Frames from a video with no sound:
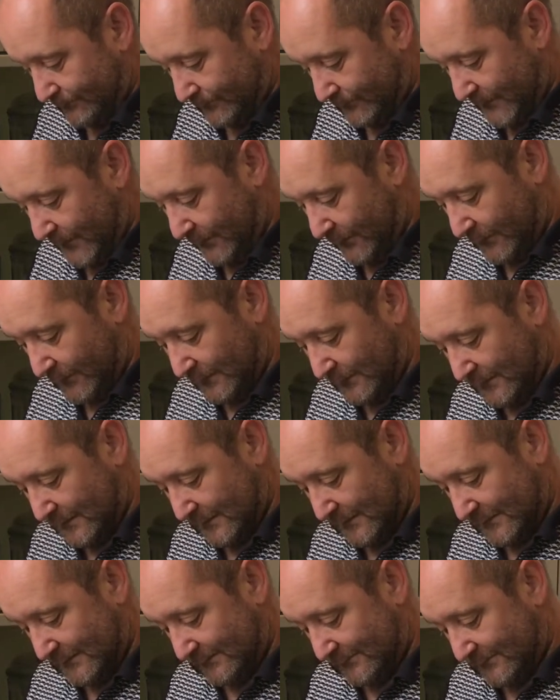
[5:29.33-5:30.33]
Now,
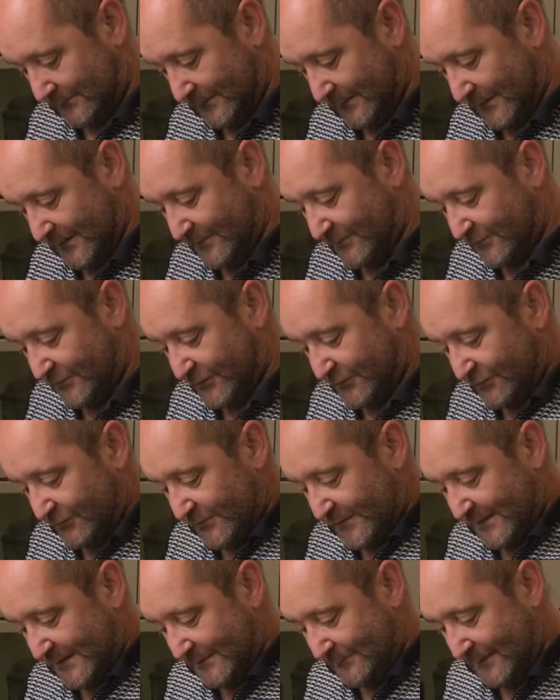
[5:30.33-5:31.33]
it doesn't
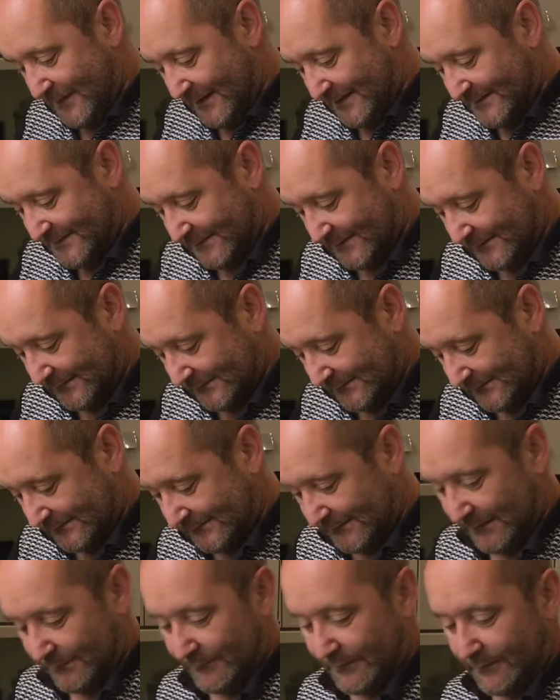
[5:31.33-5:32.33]
really matter,
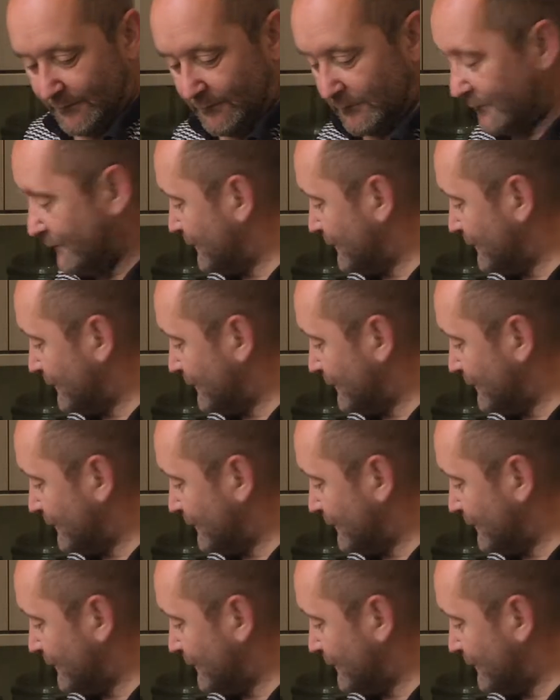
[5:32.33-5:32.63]
there we go.